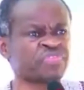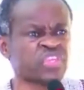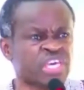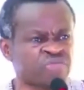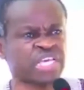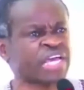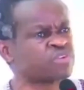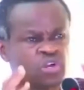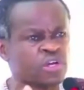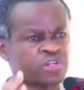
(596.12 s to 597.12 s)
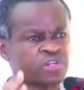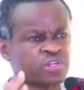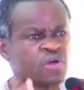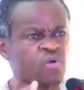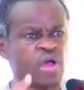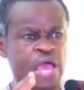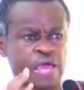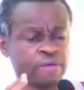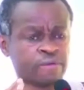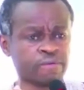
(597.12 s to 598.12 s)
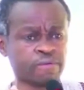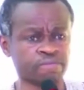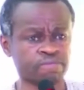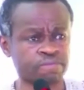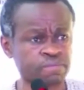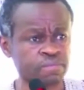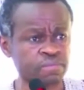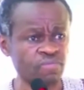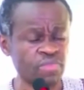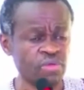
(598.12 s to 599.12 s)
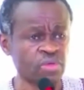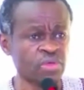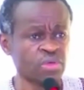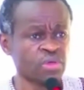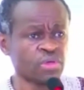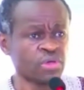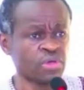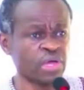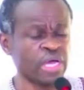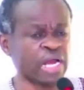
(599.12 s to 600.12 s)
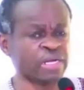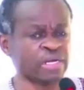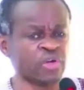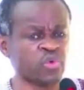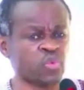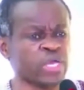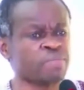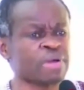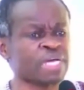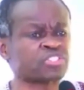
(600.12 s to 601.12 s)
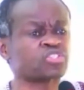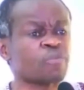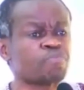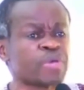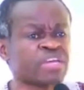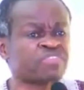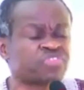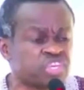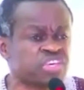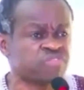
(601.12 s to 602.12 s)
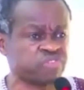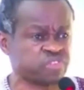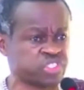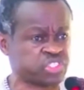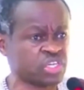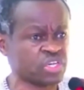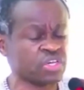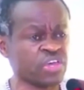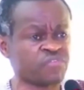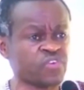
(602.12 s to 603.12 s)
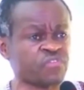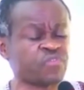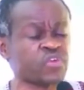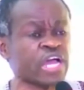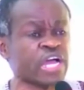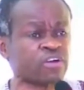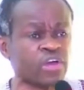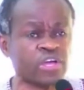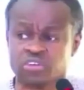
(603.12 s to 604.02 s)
And we must stop being thieves if we are going to fund these initiatives. And this is very critical